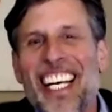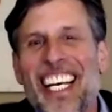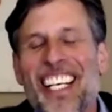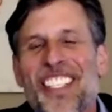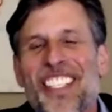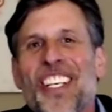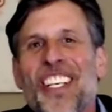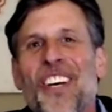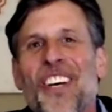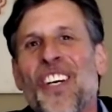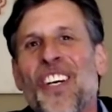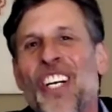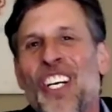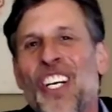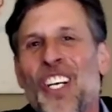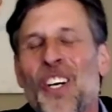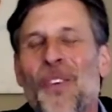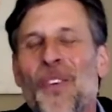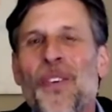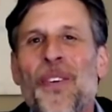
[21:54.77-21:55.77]
So,
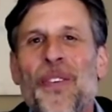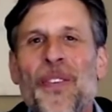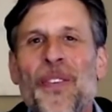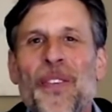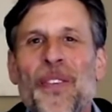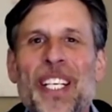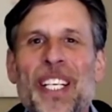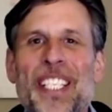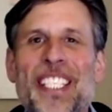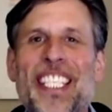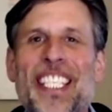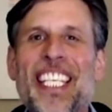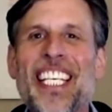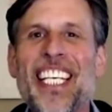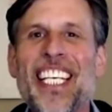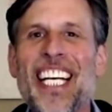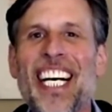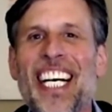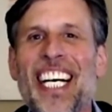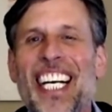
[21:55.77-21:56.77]
what's the?
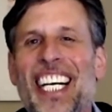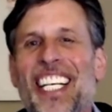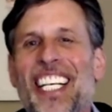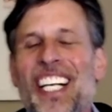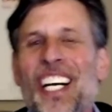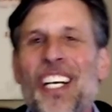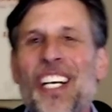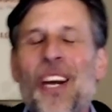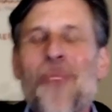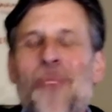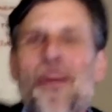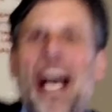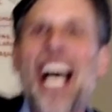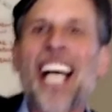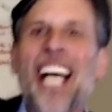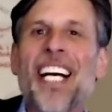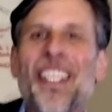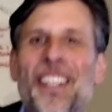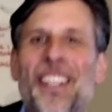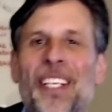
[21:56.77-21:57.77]
Uh, uh, I'll go
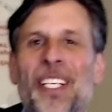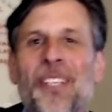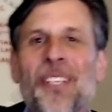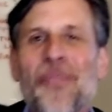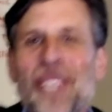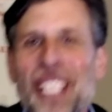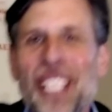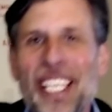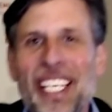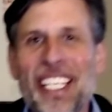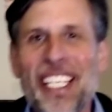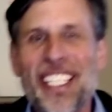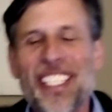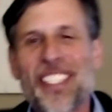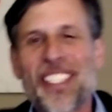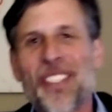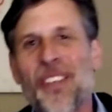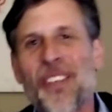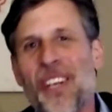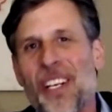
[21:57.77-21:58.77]
back a little bit and
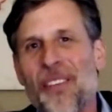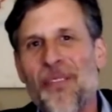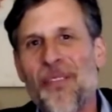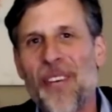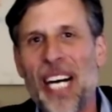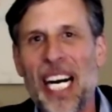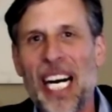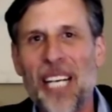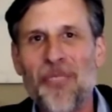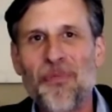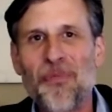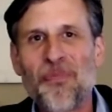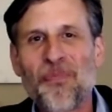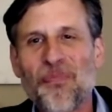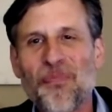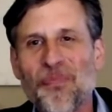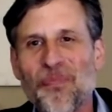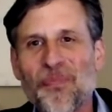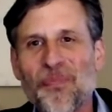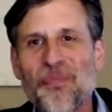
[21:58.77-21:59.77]
sort of, um,
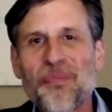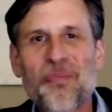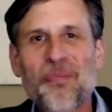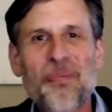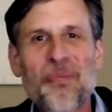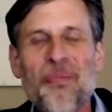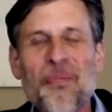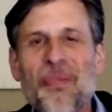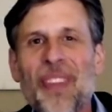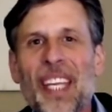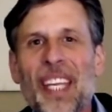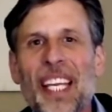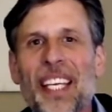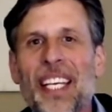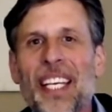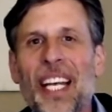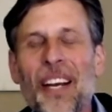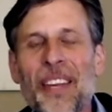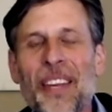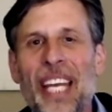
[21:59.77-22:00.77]
you
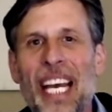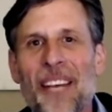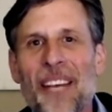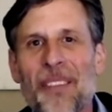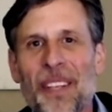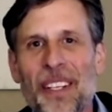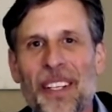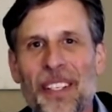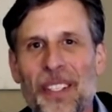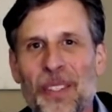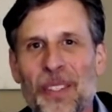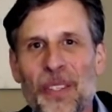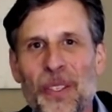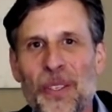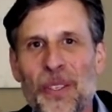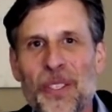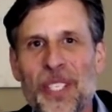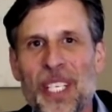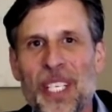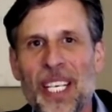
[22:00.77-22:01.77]
know, the
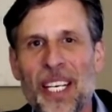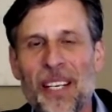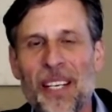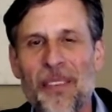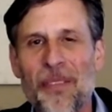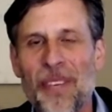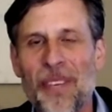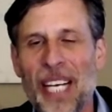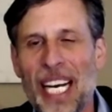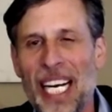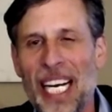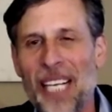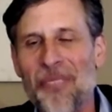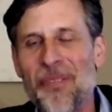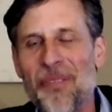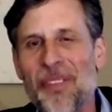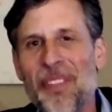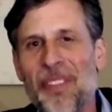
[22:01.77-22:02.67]
evolution of um,